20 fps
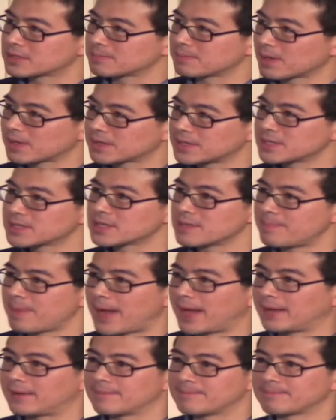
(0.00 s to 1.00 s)
to
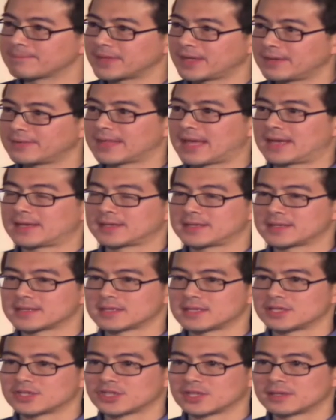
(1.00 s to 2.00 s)
participate in that
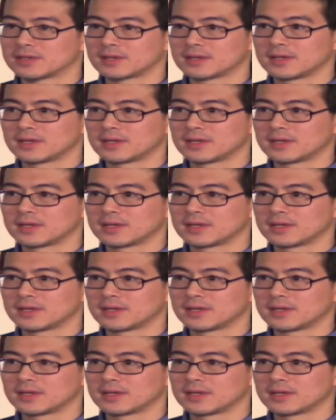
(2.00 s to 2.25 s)
decision?